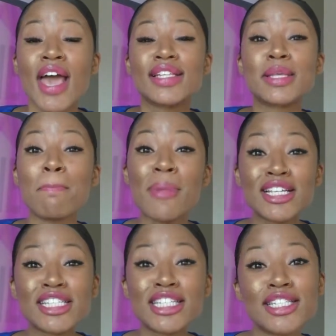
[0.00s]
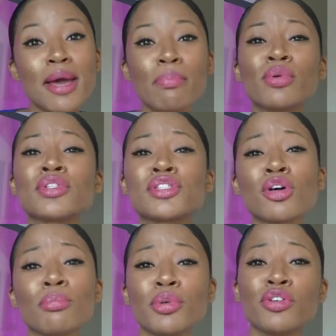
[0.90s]
It's a must-see temple. It's
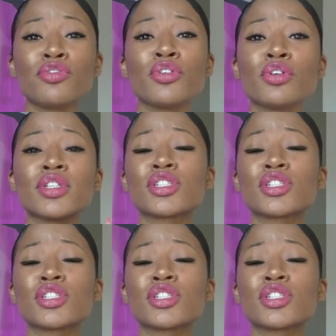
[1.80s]
so beautiful.